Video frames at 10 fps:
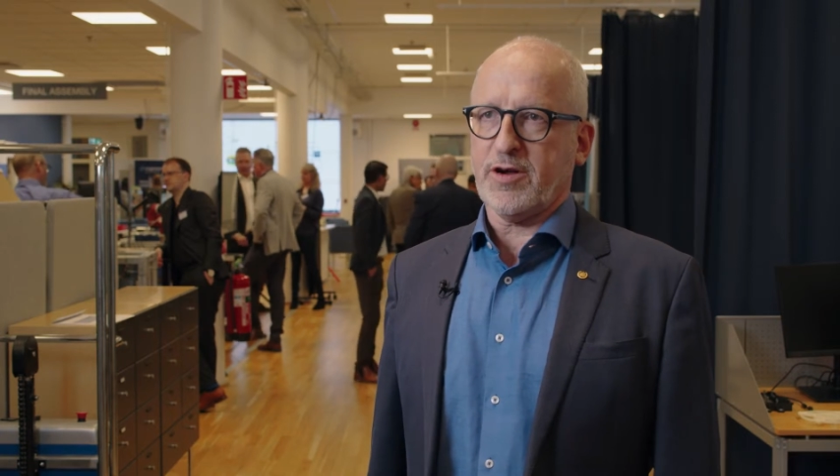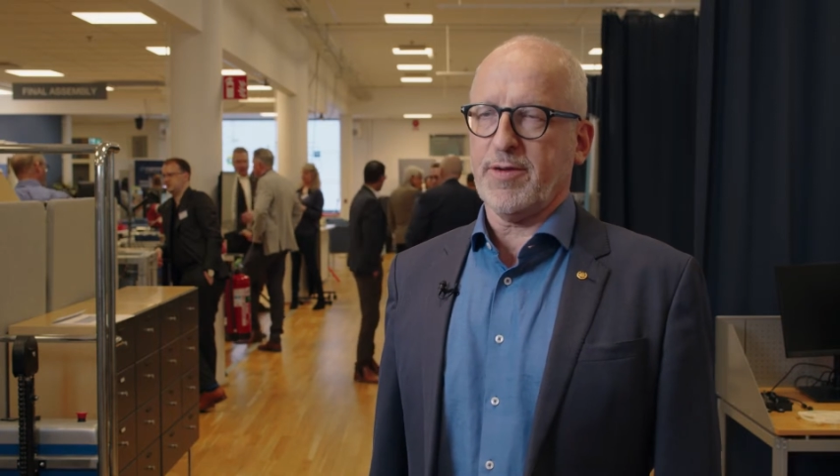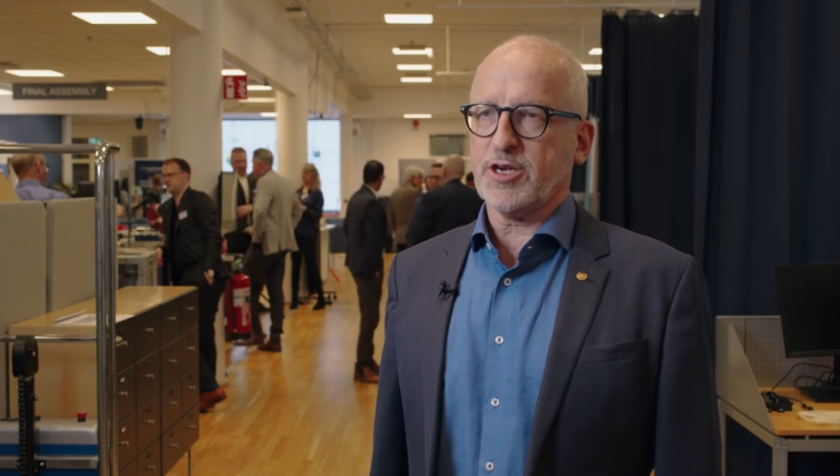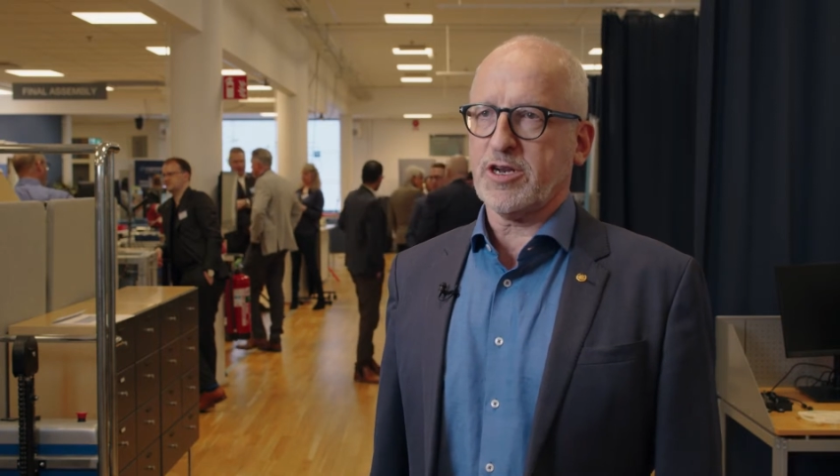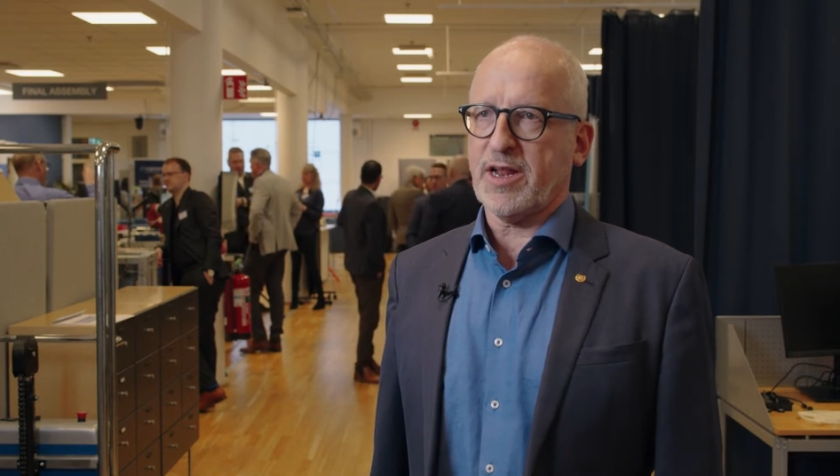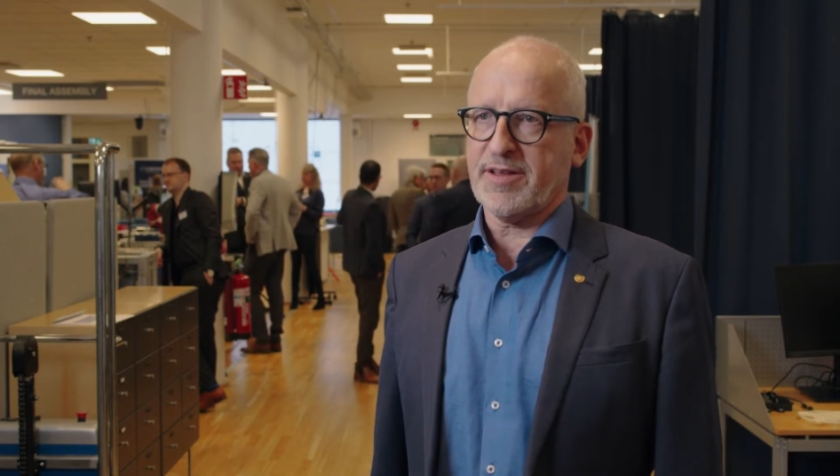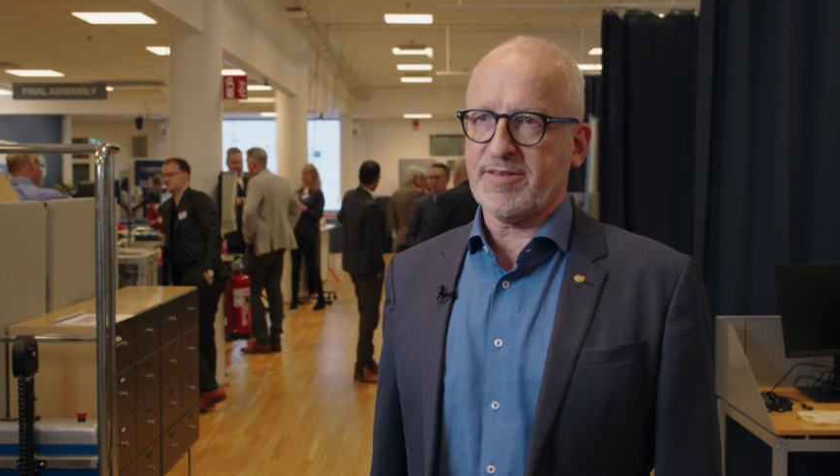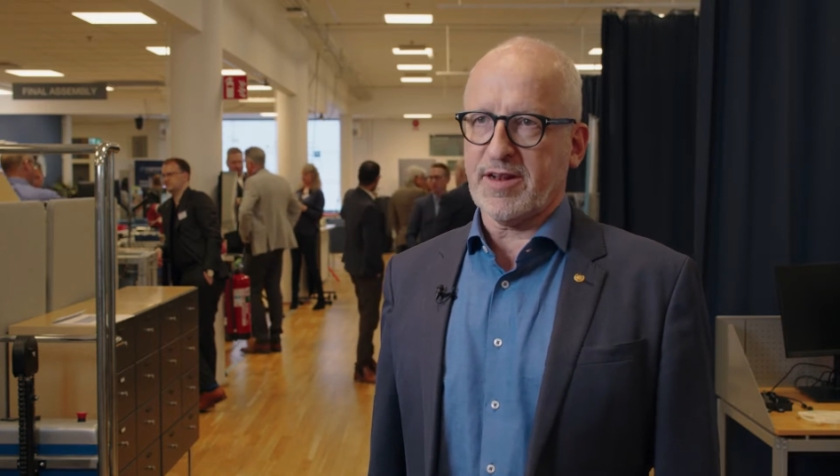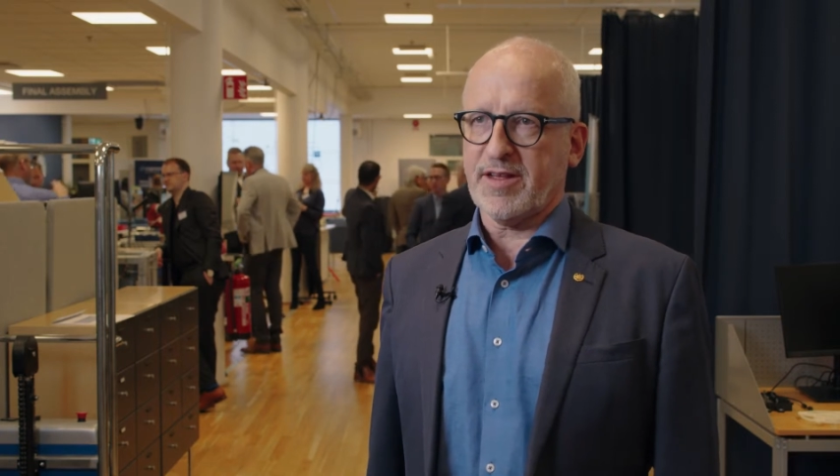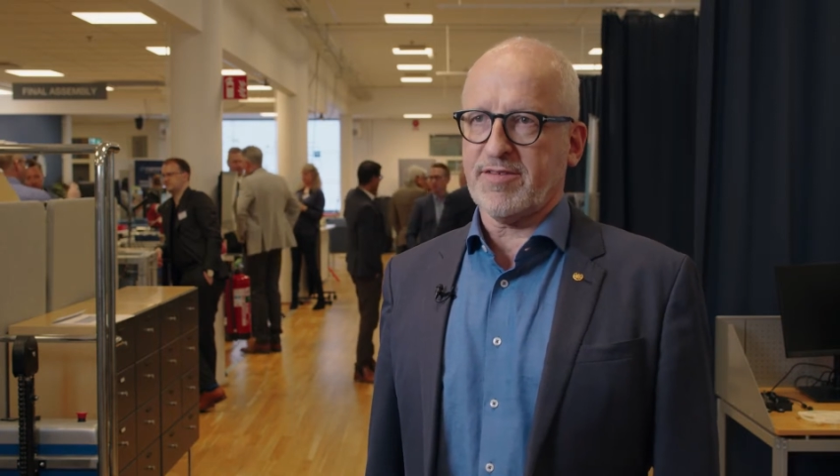
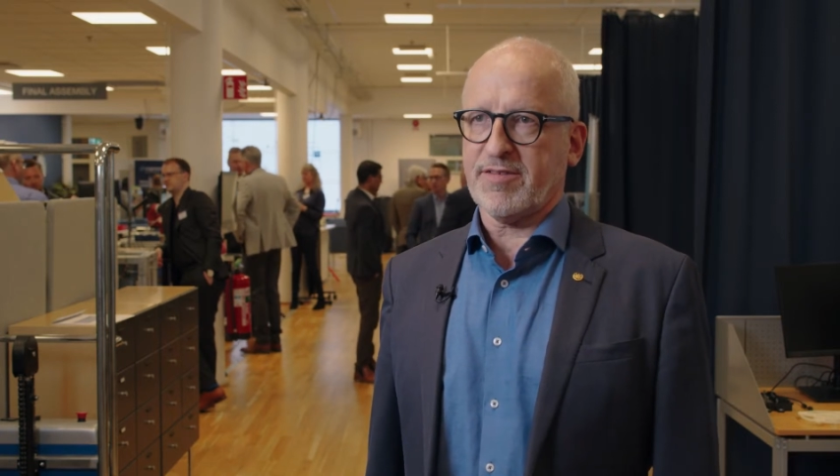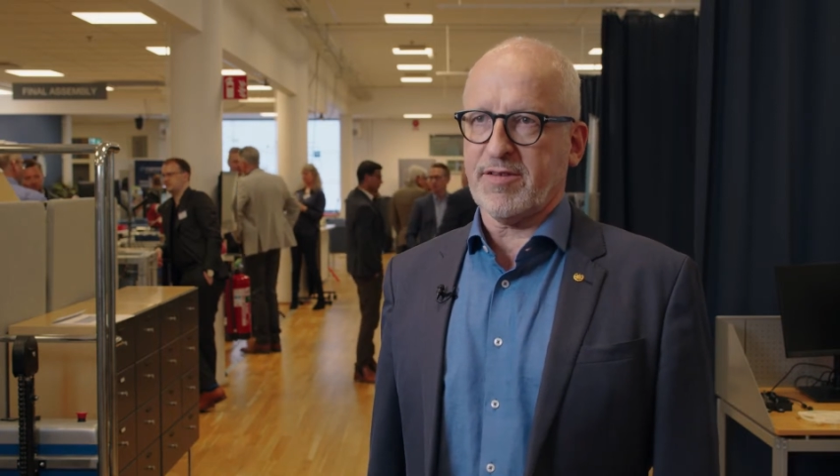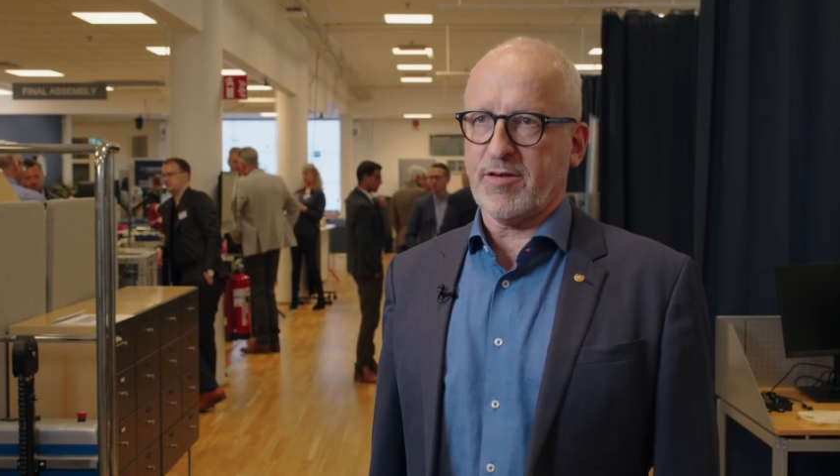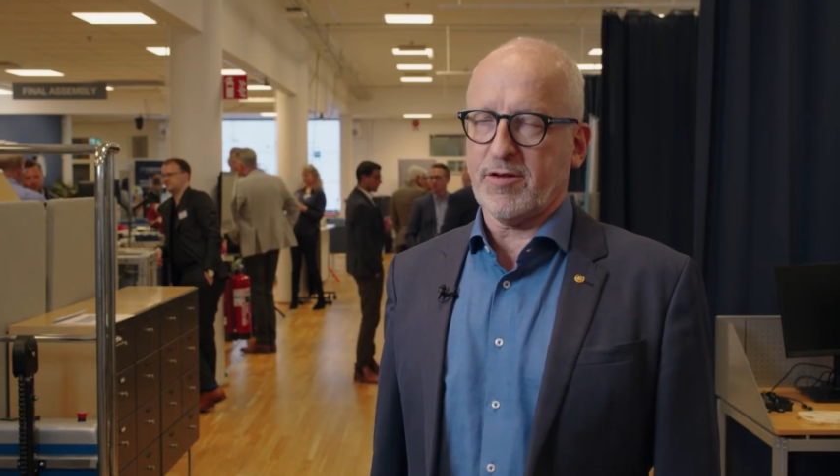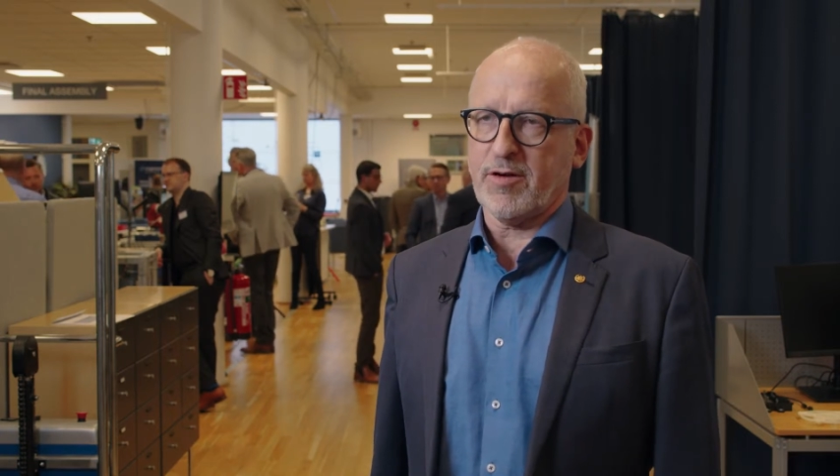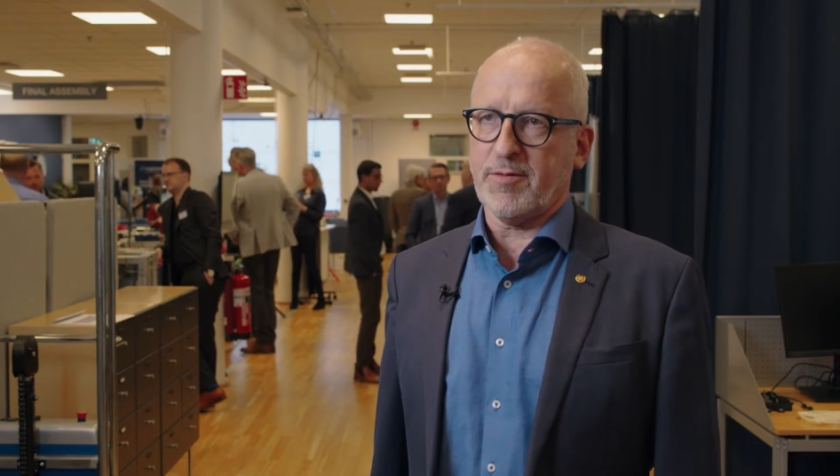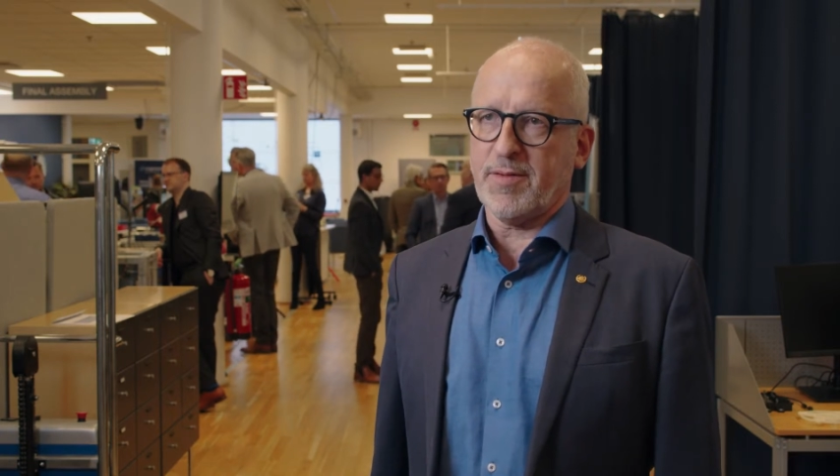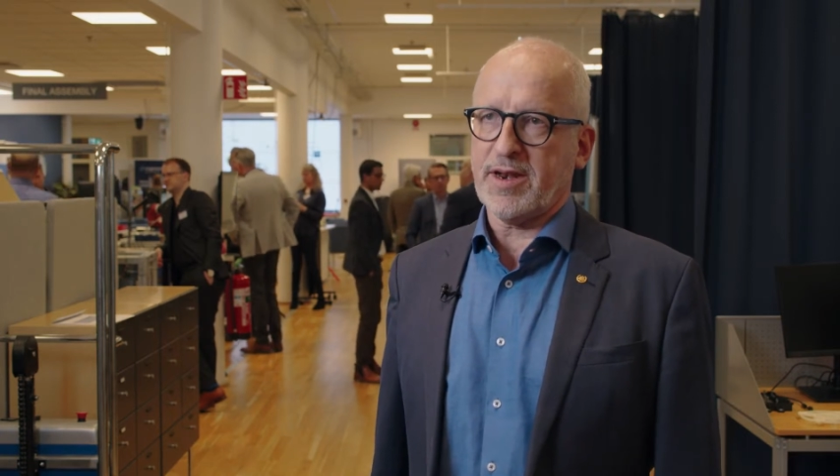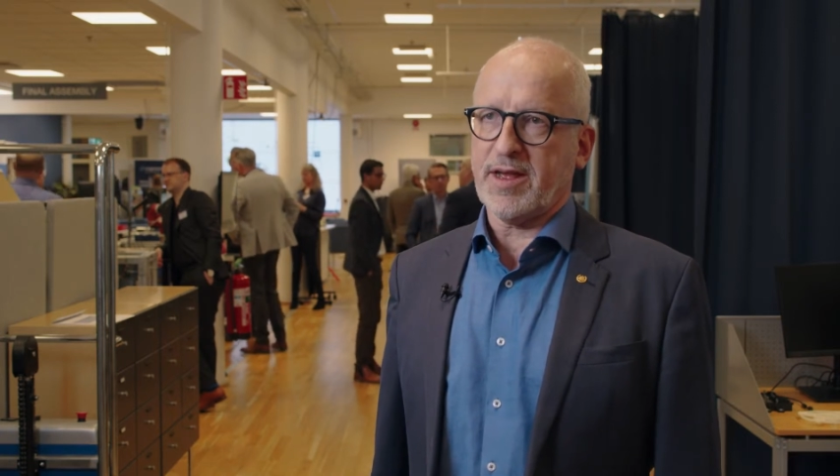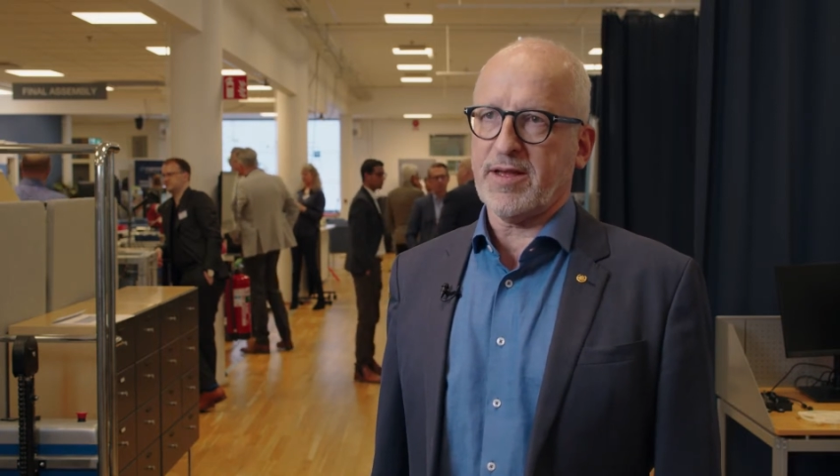commercializing this on, on
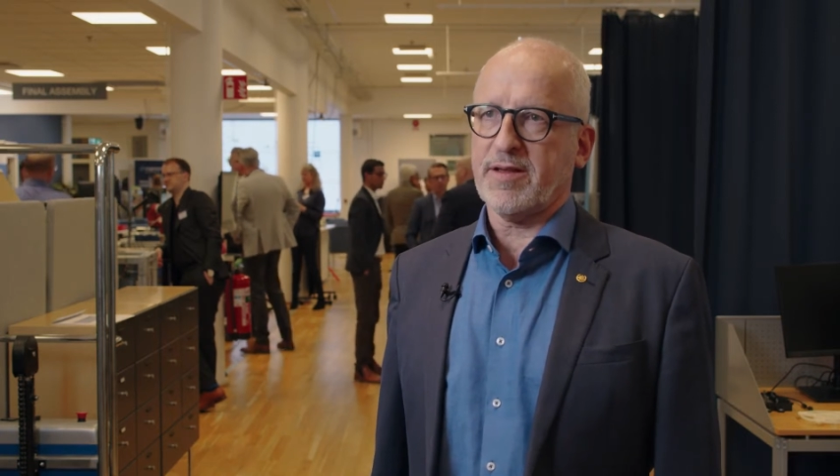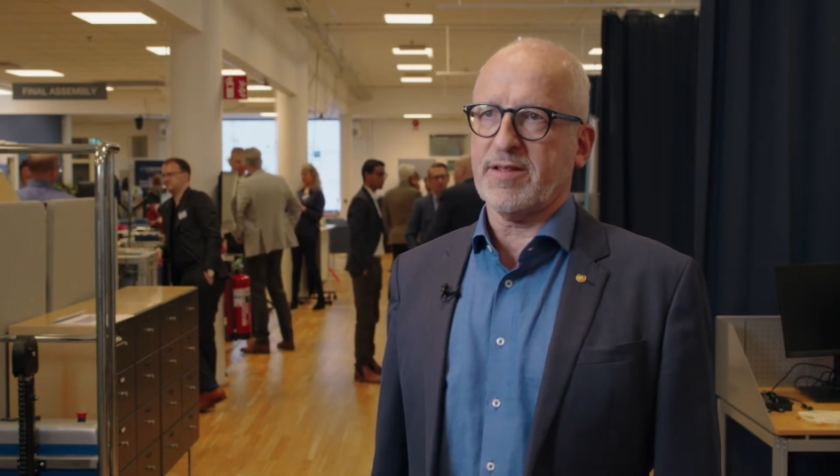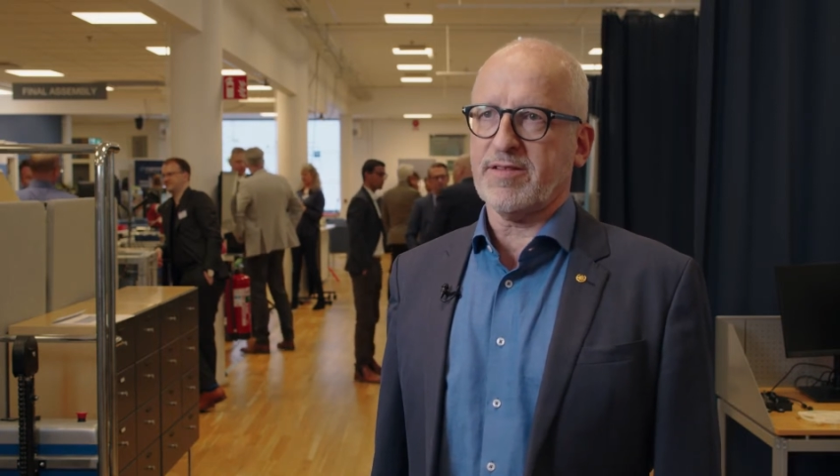Monday.